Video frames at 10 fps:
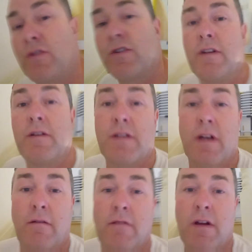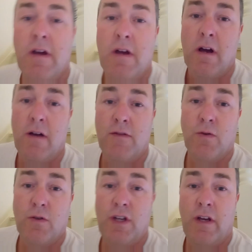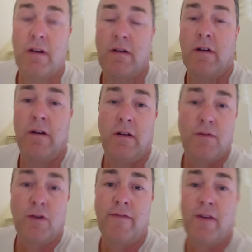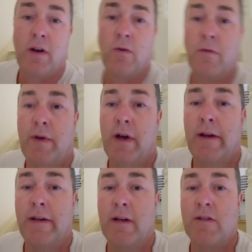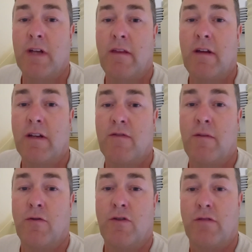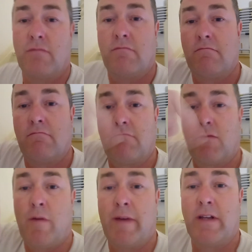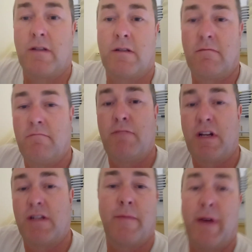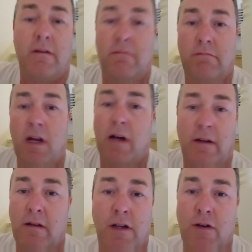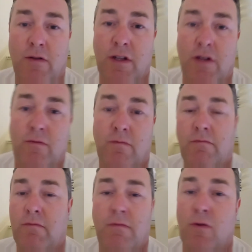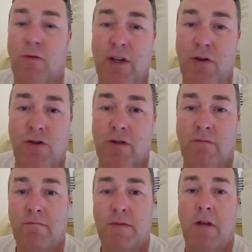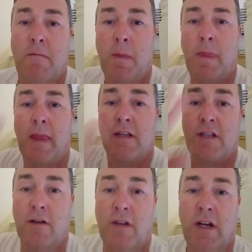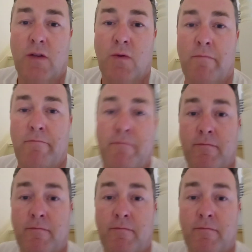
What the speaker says: dusted. So I've talked to you, done a follow up, and I'll say thanks very much. Comments, press the bell, like, use all the usual. So see you on the next one.